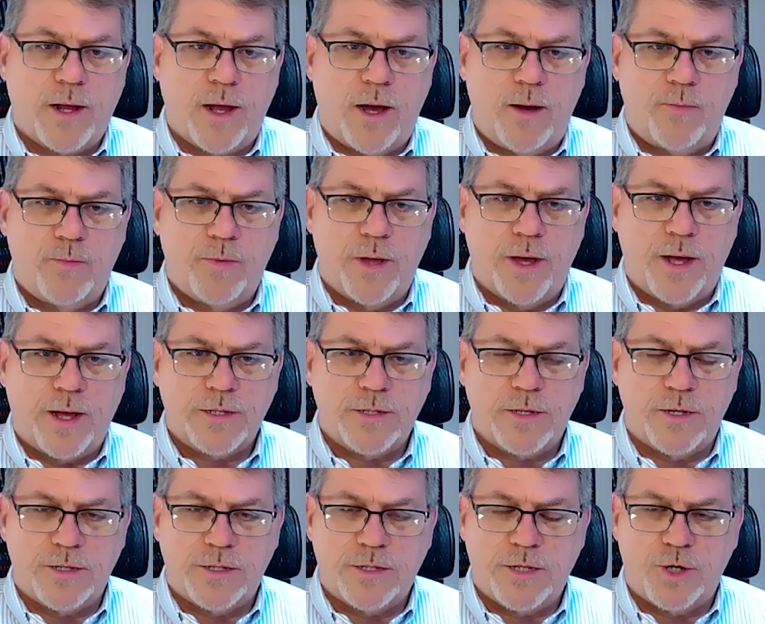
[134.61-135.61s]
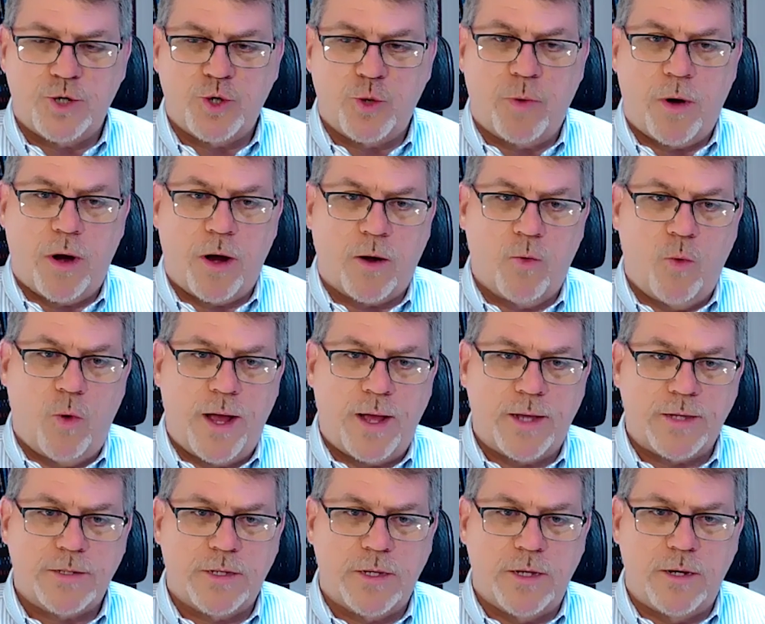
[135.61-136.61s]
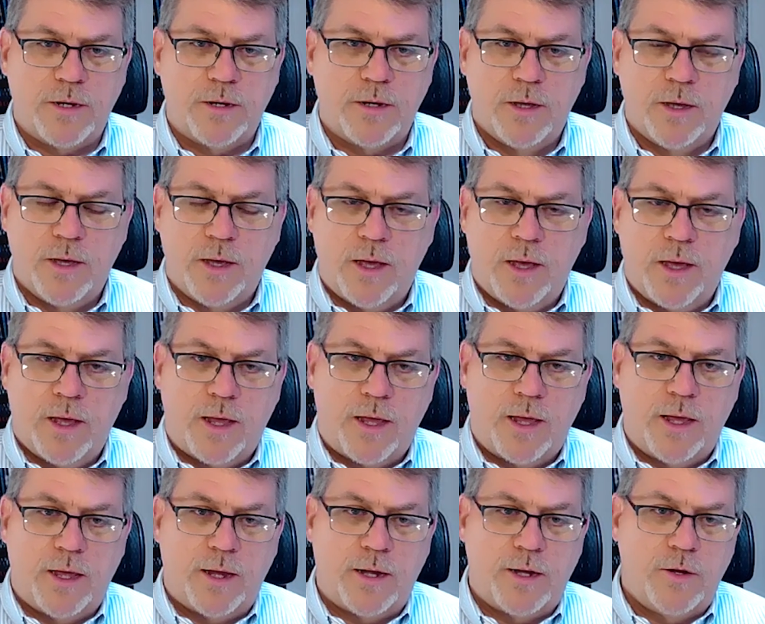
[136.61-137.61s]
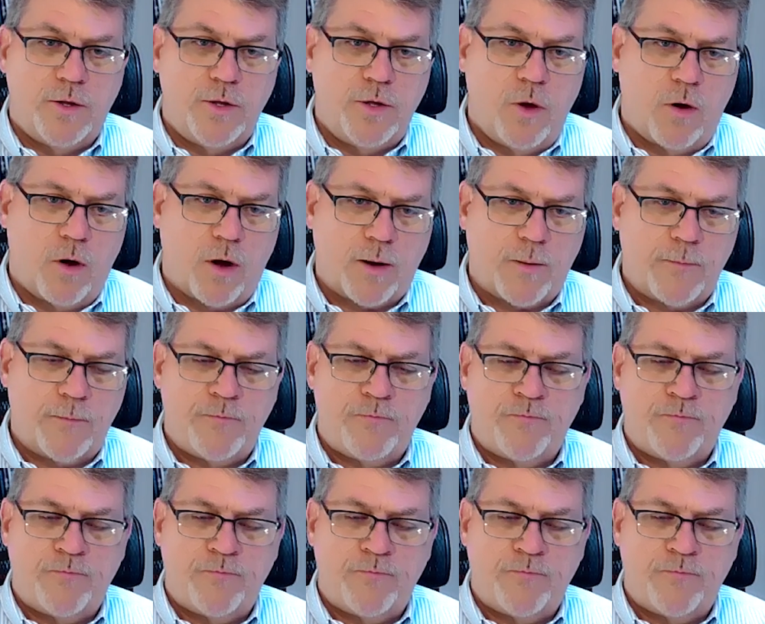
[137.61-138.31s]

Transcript: complex on Central Park West in New York.